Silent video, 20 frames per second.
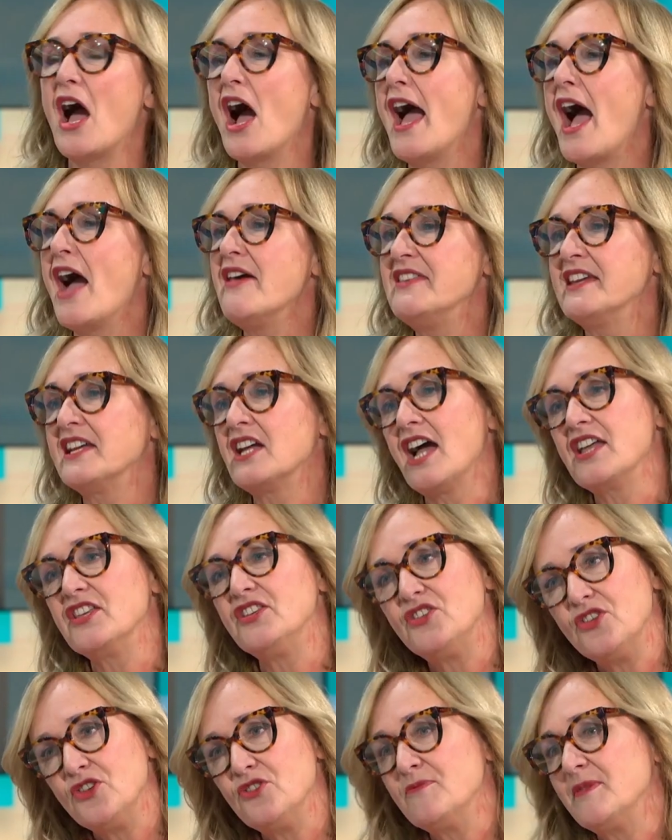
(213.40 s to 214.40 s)
I, think I
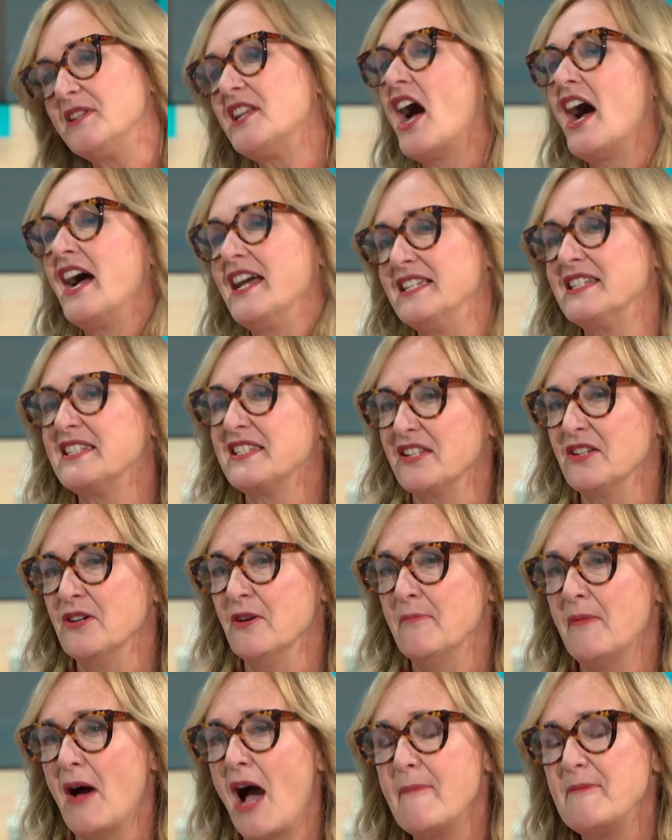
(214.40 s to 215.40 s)
humanise
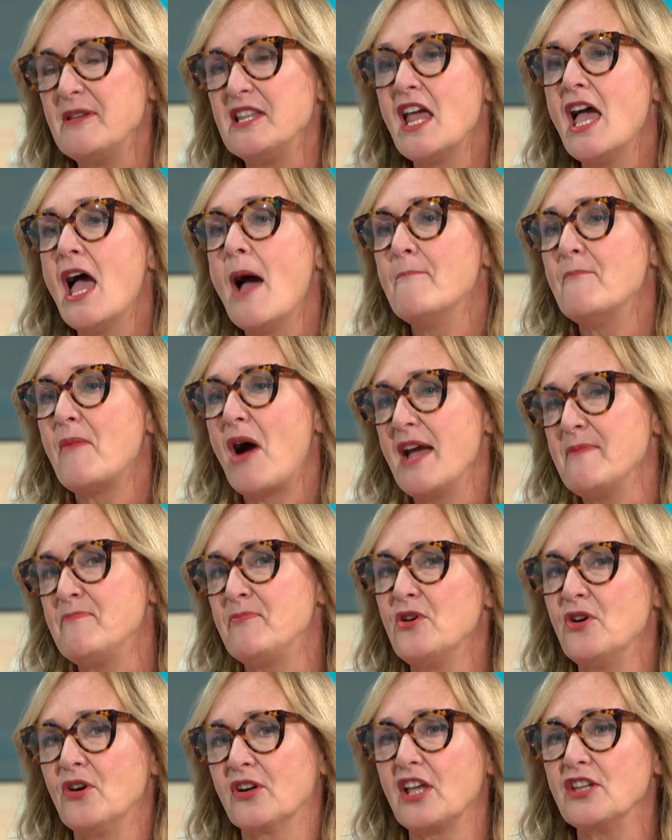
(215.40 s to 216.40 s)
them. I mean, my
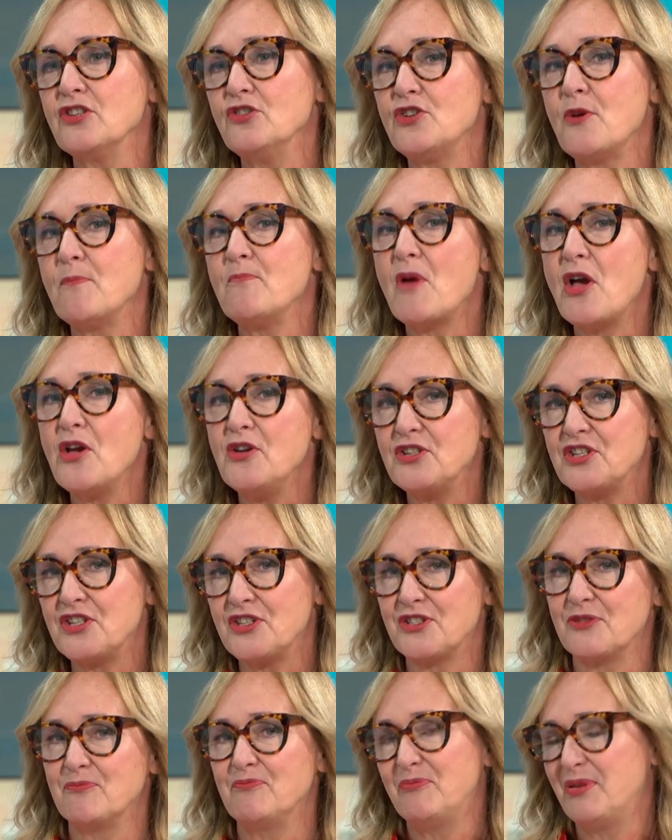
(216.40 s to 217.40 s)
book. You know,
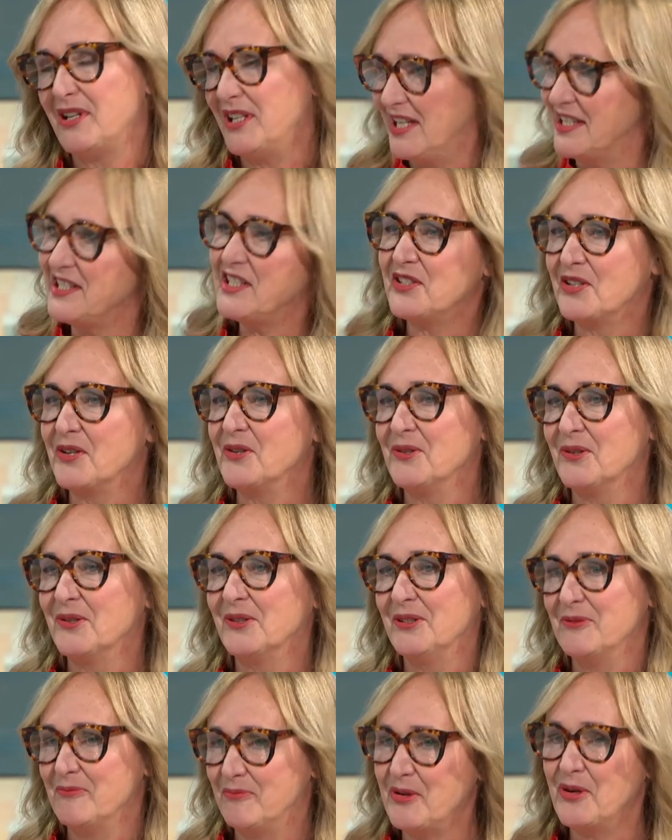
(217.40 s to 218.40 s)
most
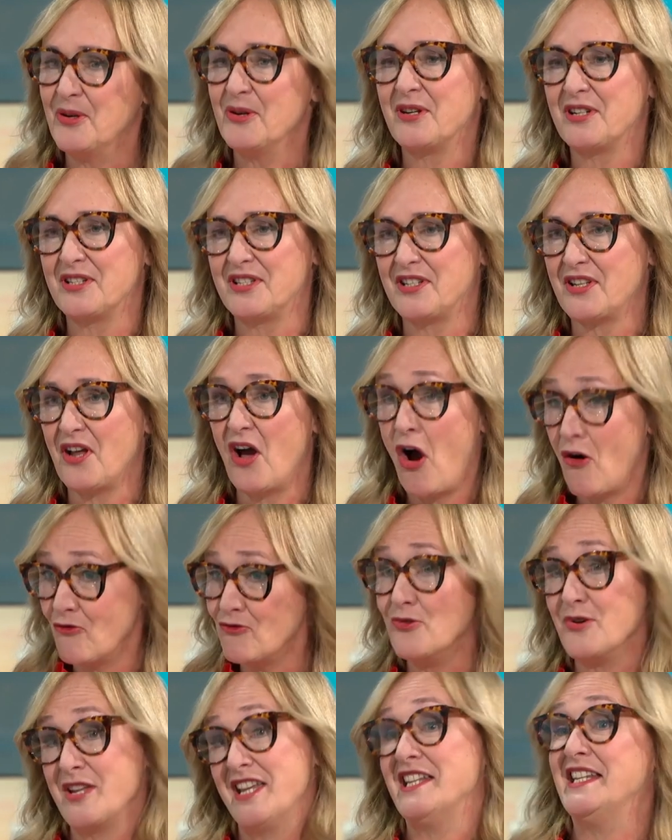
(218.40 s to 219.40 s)
political books are
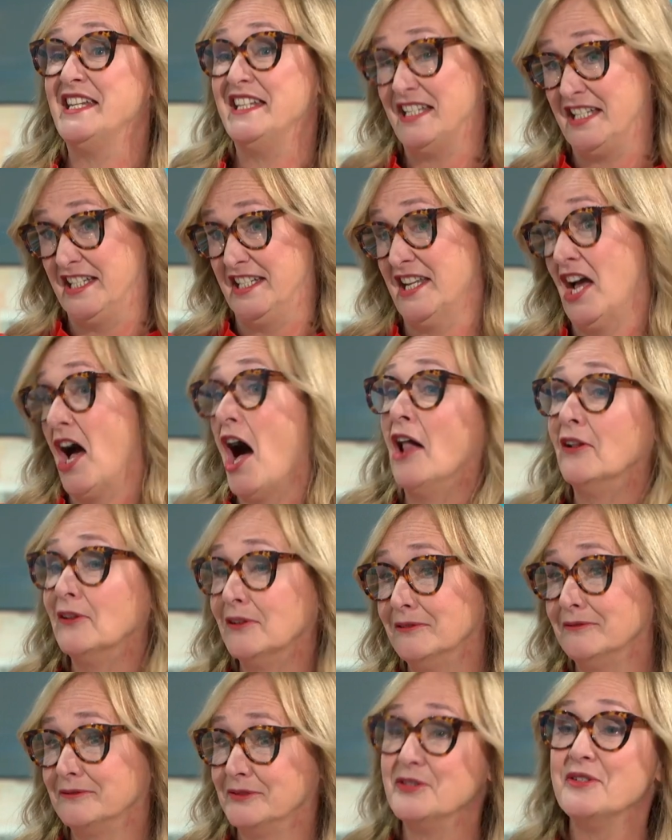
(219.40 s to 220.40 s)
really
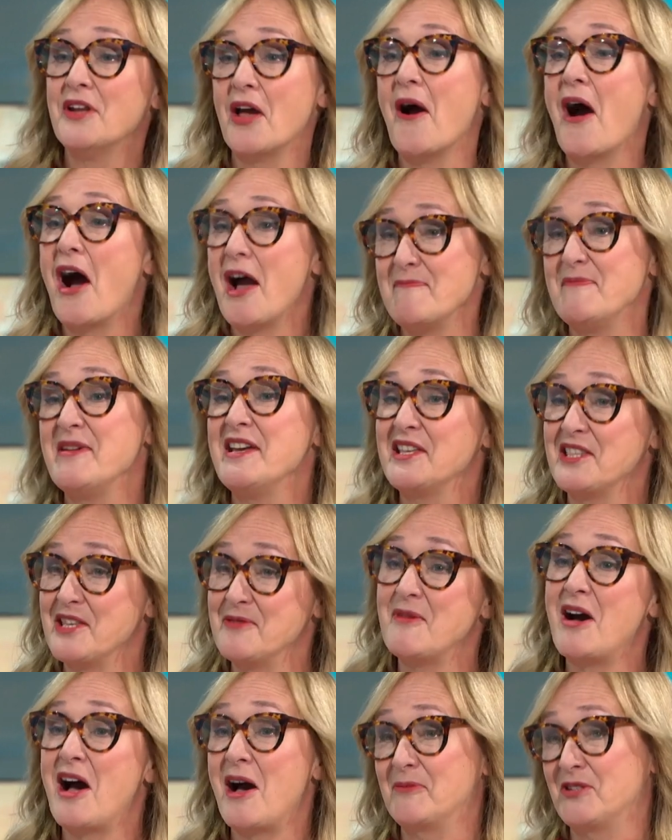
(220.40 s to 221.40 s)
dull. You know, I pick
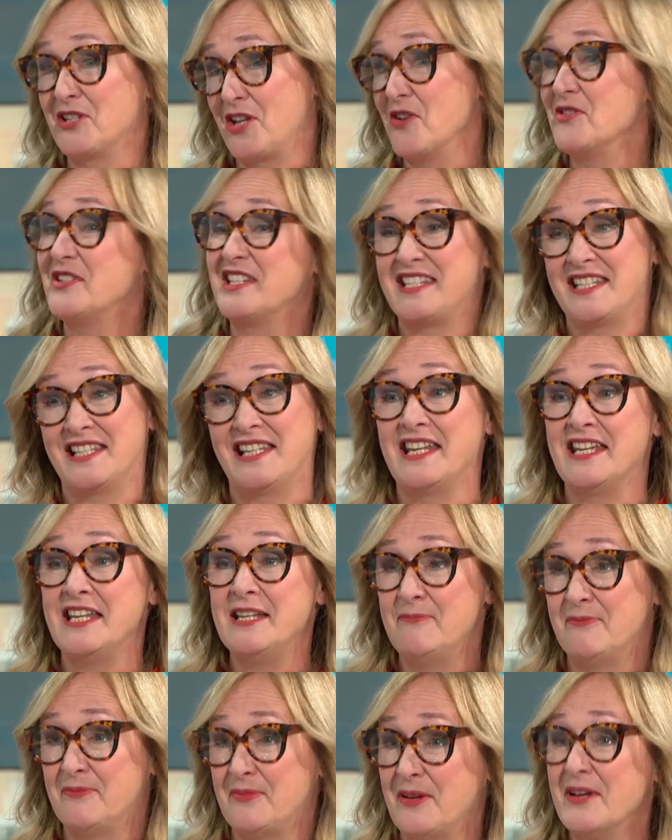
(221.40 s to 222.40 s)
them up to go to
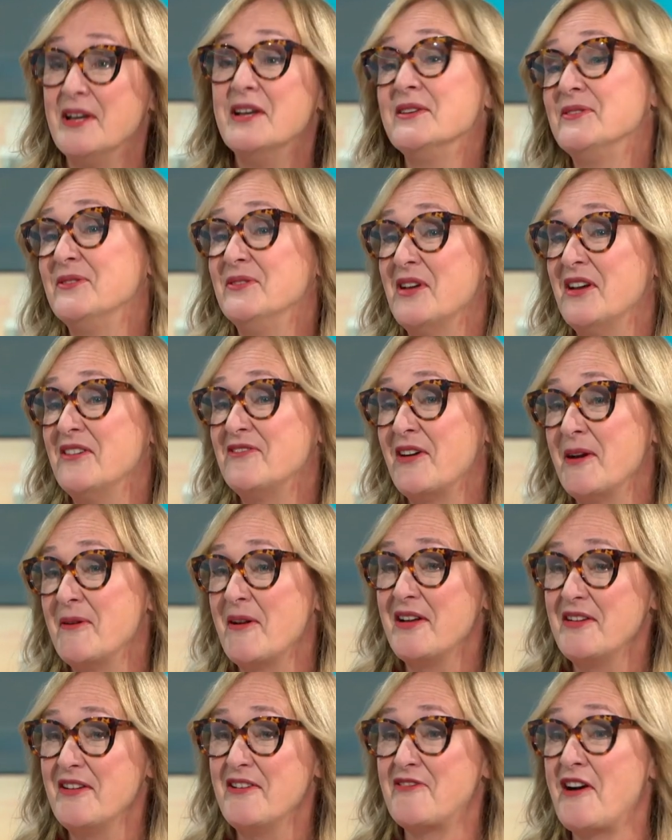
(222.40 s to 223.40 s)
sleep you know, if, I,
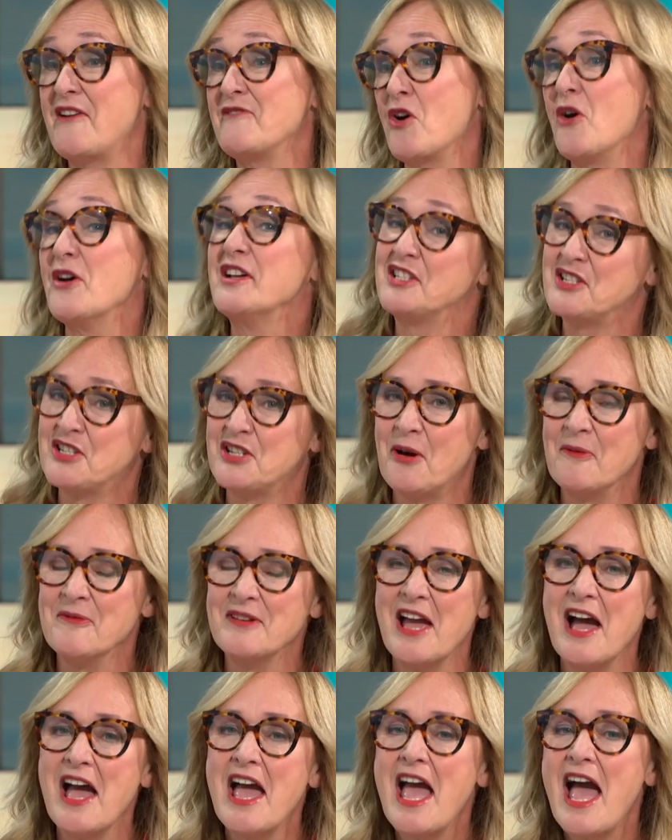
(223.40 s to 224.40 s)
if I've got
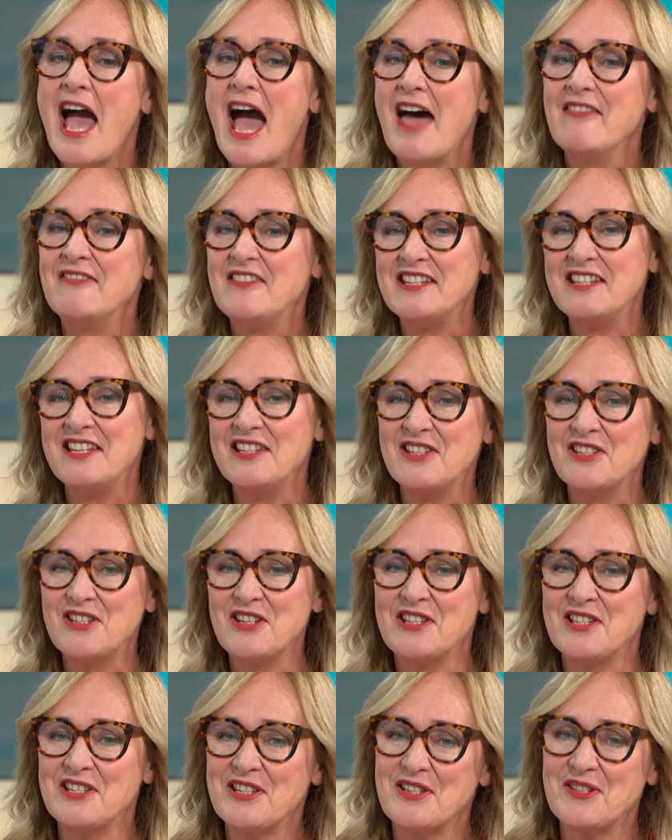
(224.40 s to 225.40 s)
insomnia. And this is
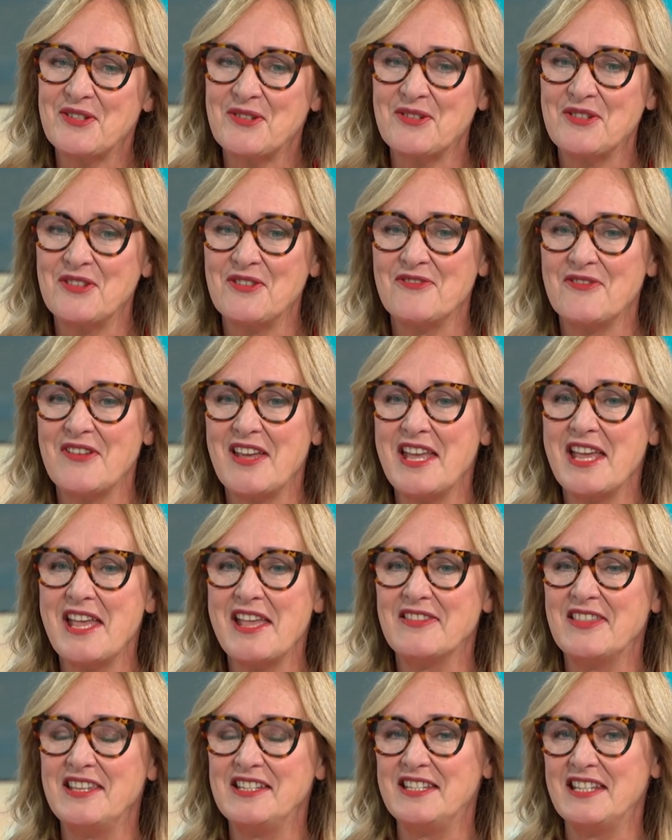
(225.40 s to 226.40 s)
just a sort of,
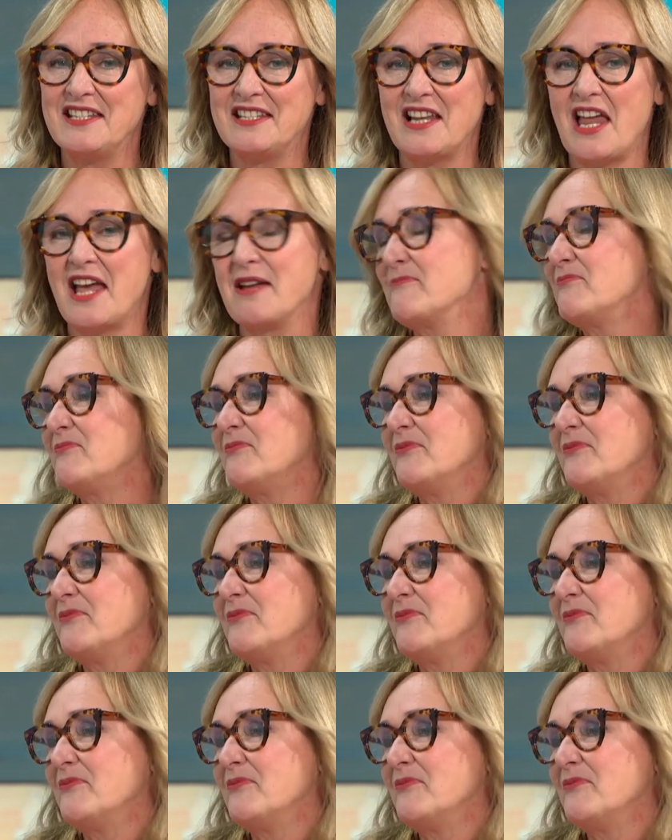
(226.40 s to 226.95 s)
it, this is like,